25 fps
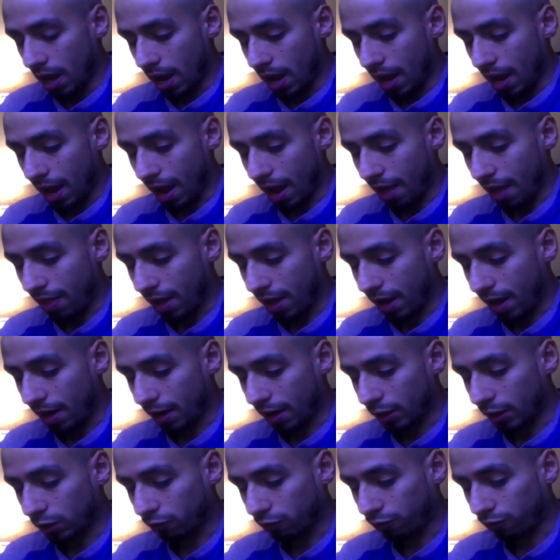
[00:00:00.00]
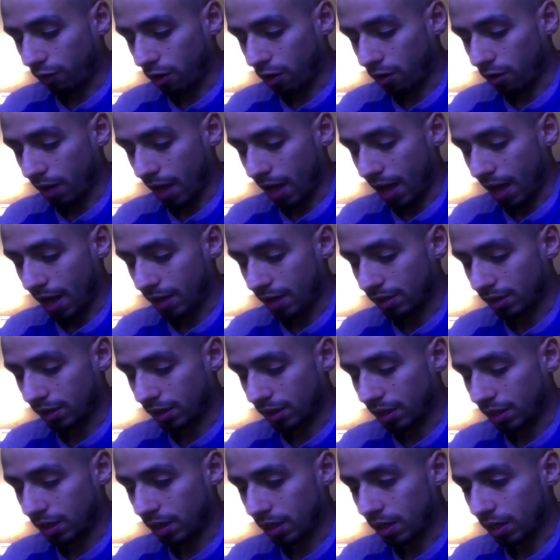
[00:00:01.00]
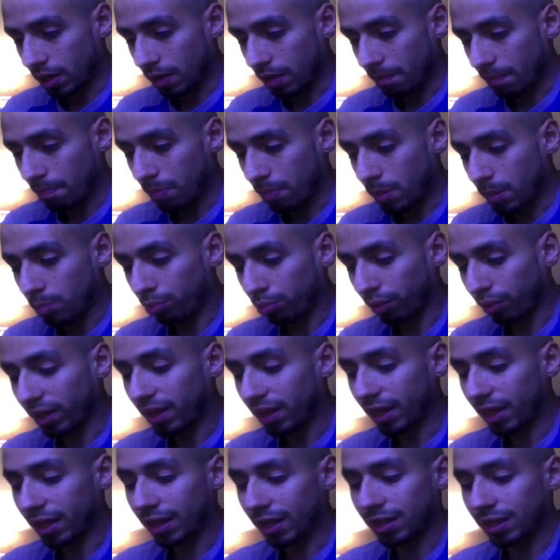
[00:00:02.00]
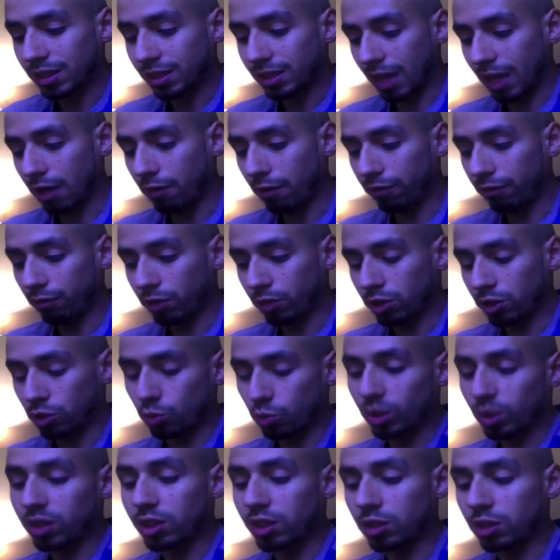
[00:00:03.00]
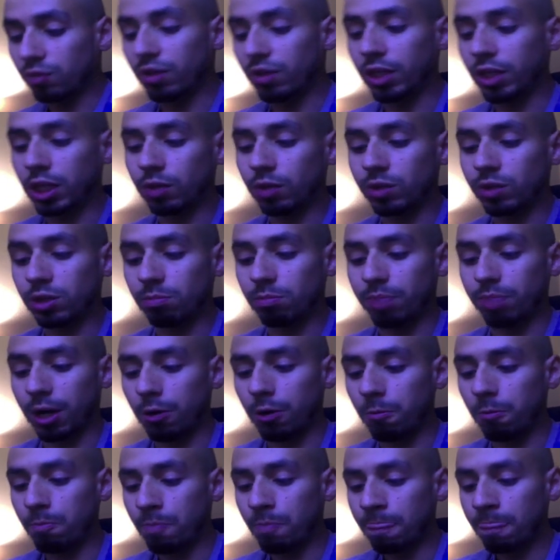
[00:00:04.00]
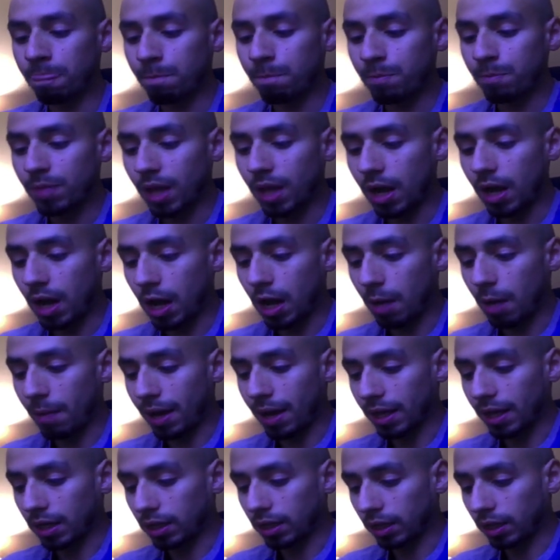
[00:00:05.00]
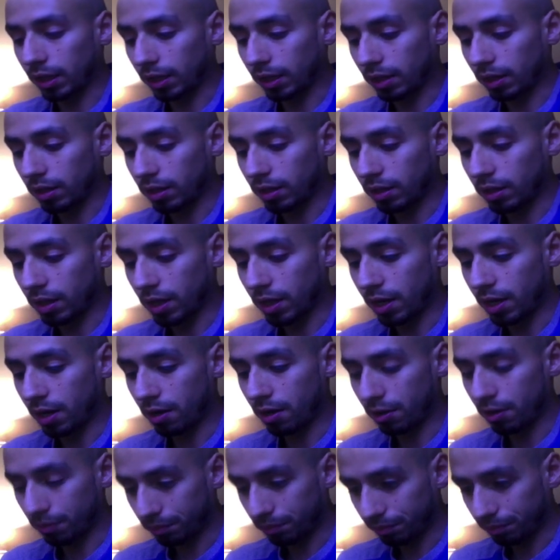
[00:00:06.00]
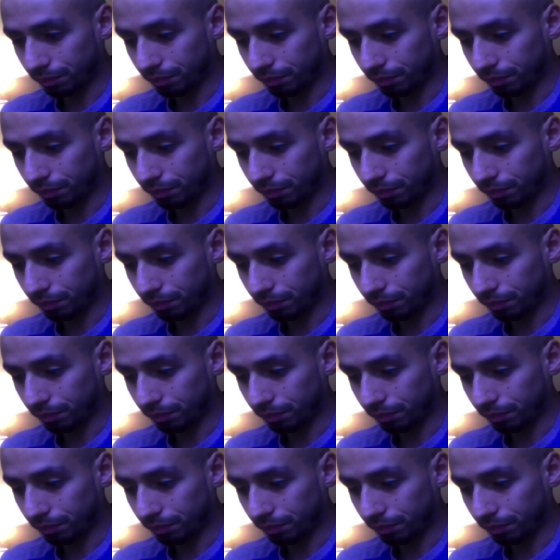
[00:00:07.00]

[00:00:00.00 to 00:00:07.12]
And then as far as the breathing itself, which is what this video is about, I click here,